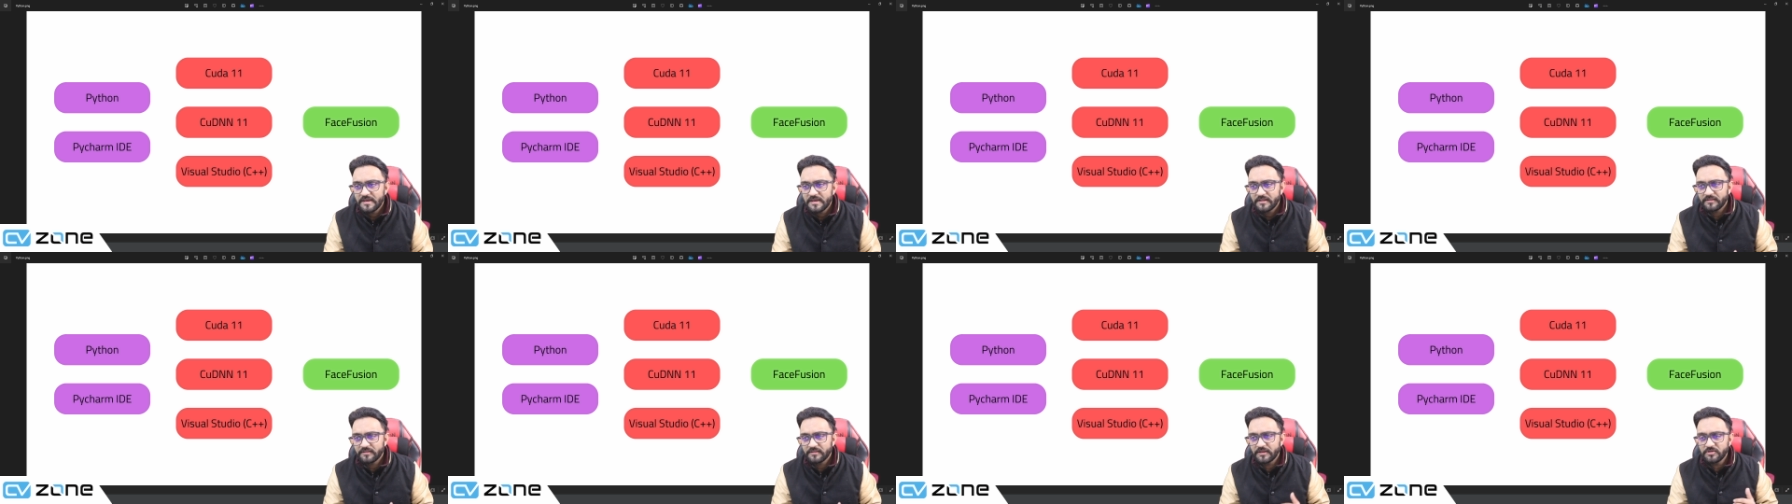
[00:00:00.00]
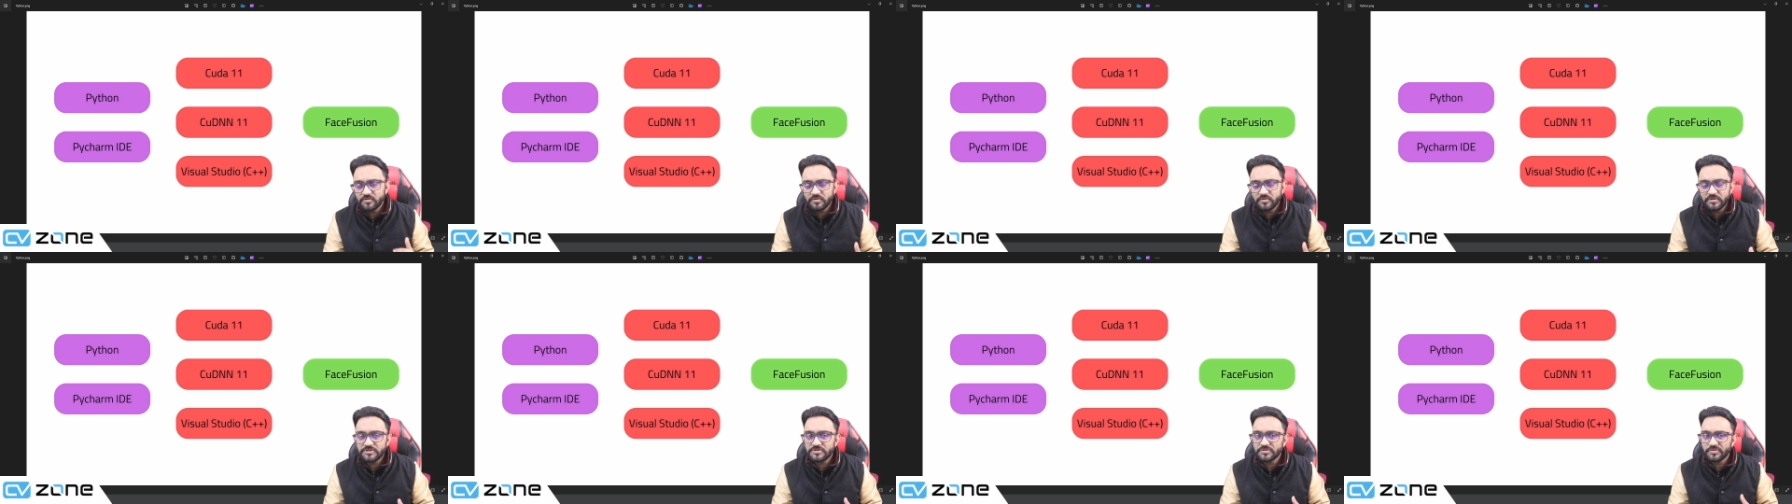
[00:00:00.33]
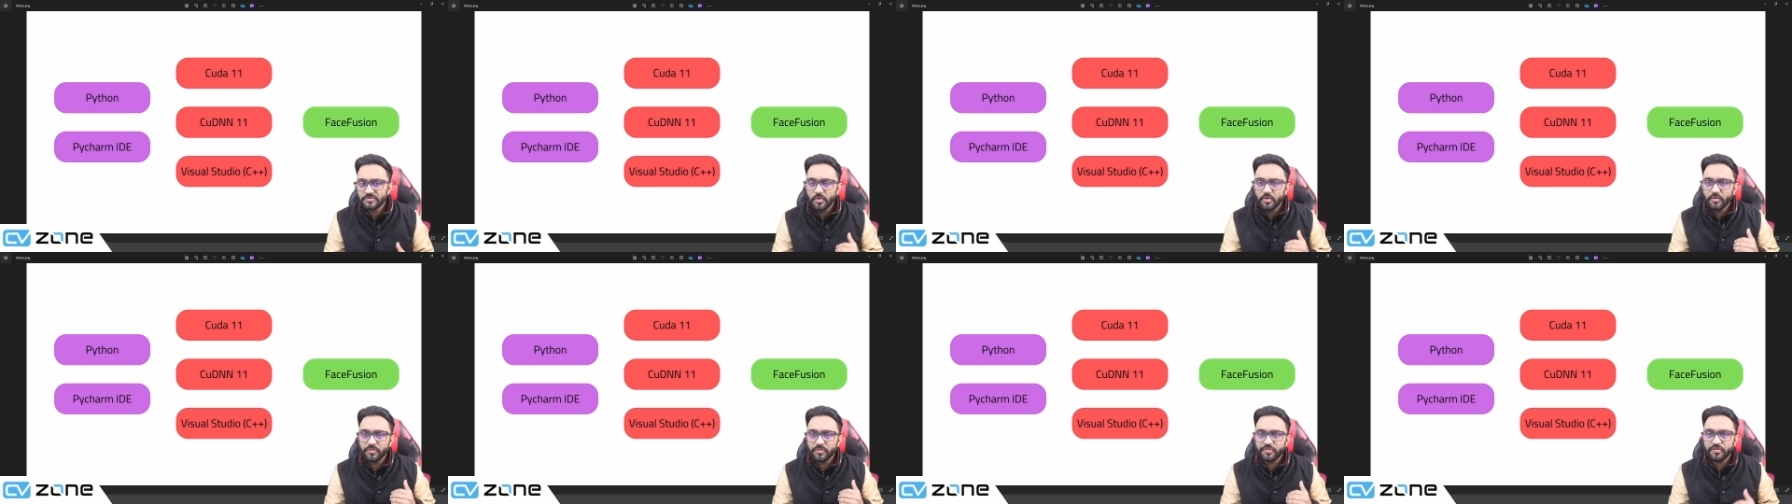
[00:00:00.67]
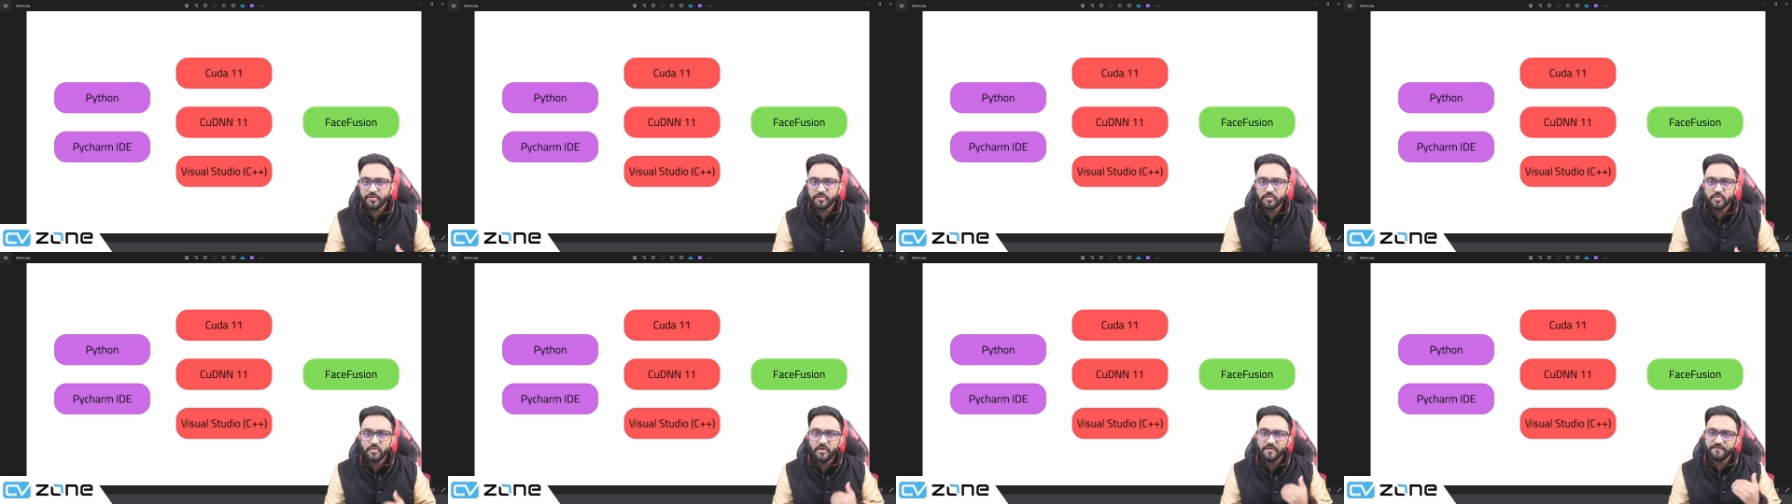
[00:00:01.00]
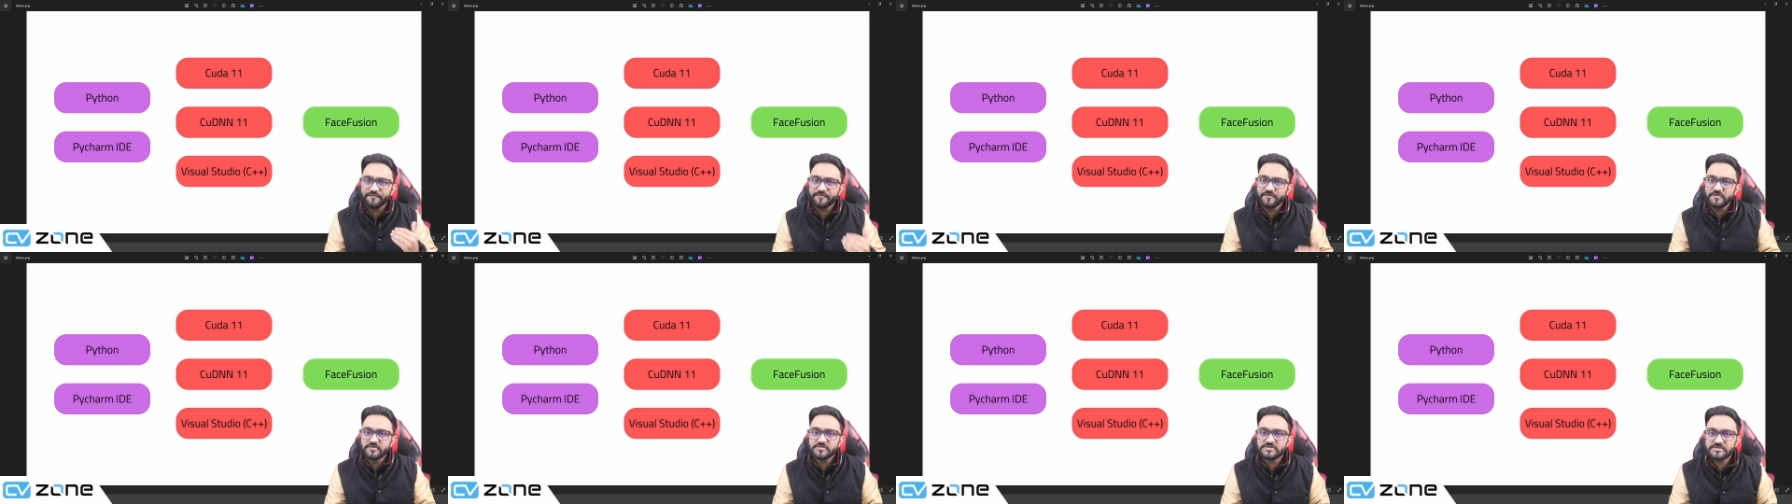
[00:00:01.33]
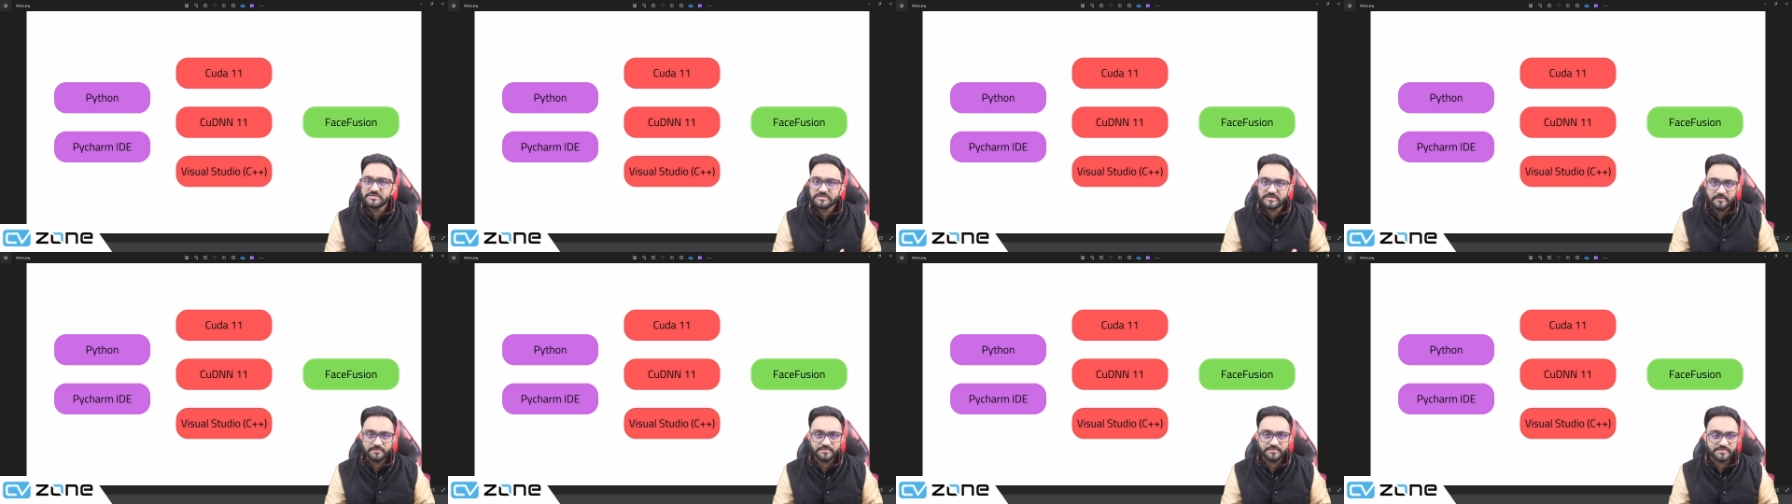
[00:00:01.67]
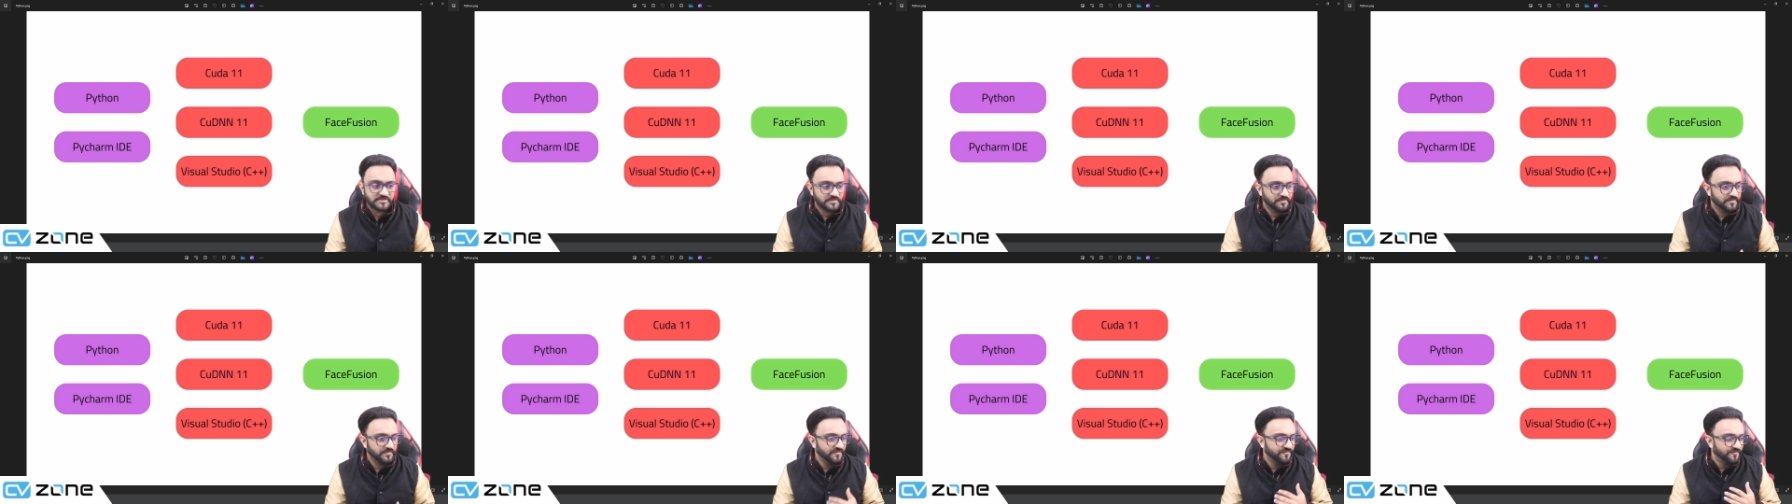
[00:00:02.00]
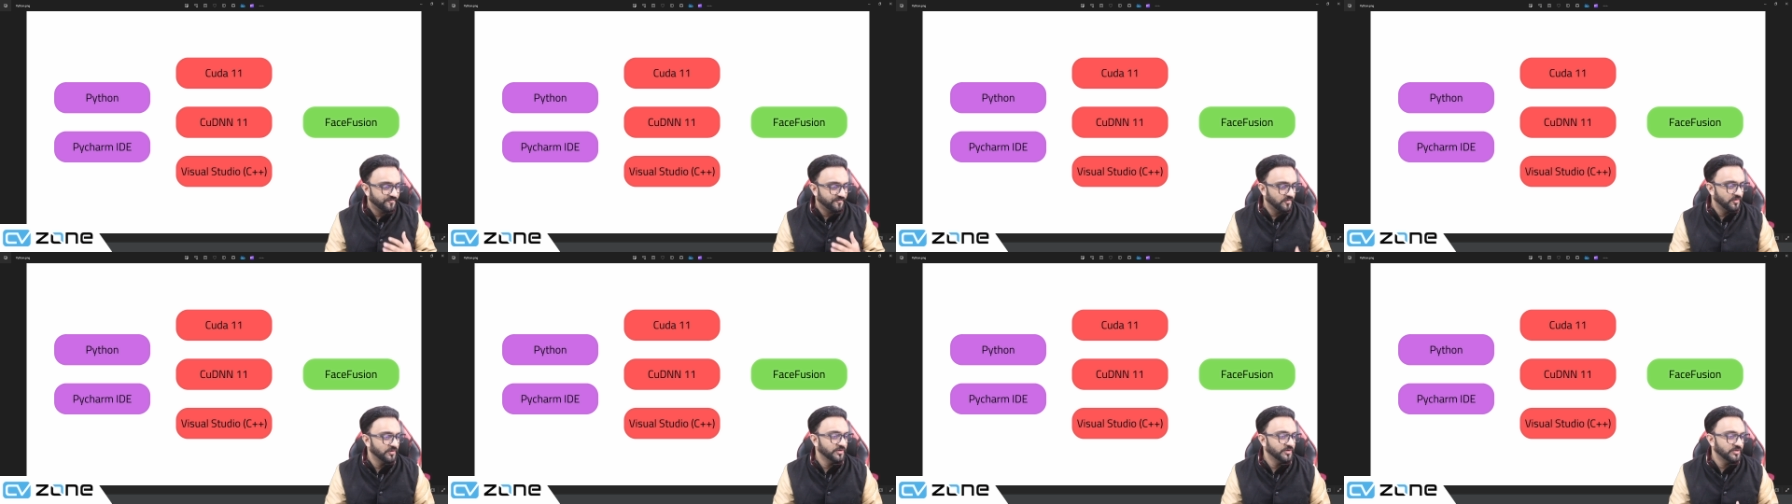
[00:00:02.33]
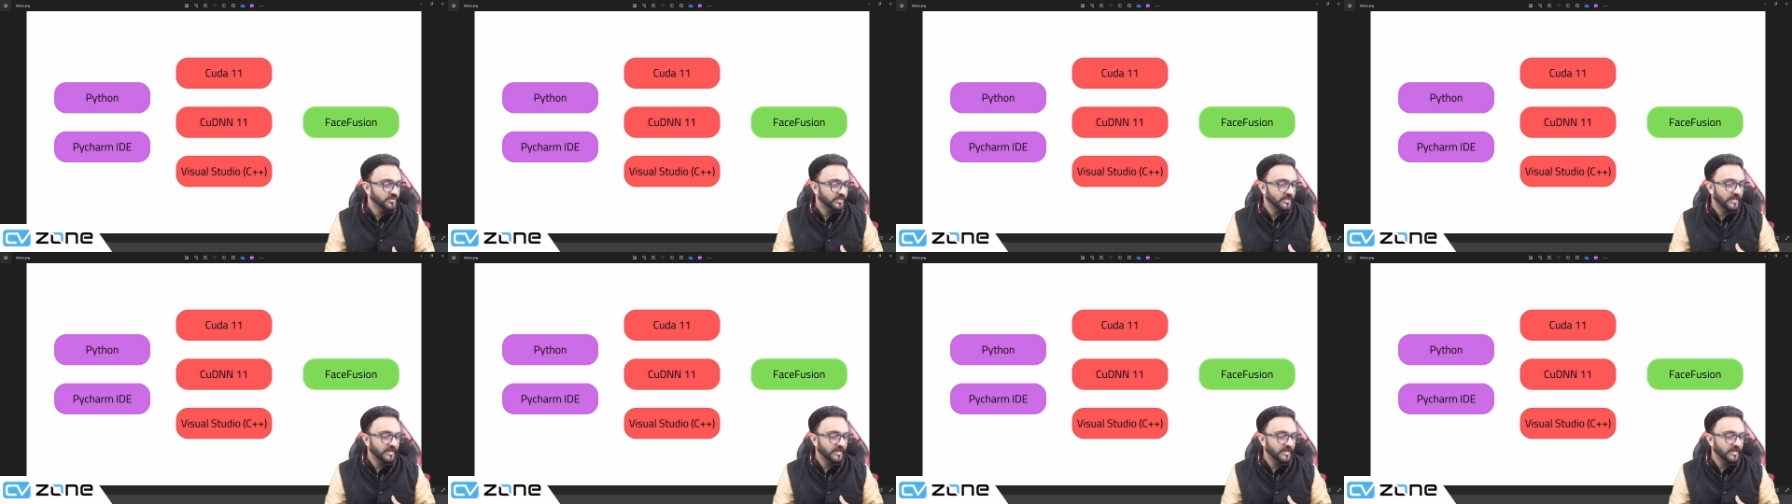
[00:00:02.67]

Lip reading: then you need to go through a few steps before you can